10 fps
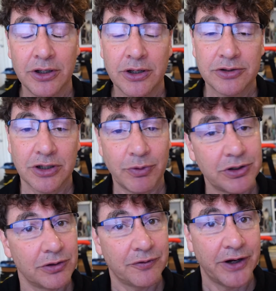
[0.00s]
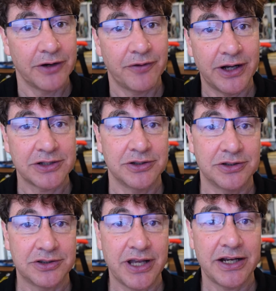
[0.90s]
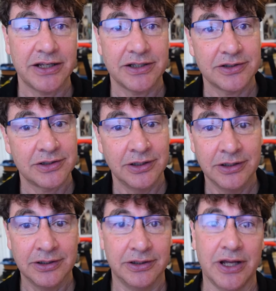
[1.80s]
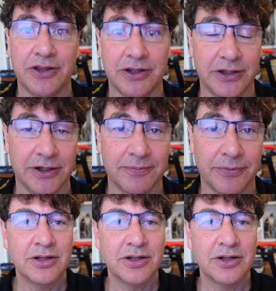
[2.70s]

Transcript: So I went to the Firefox settings, nothing there.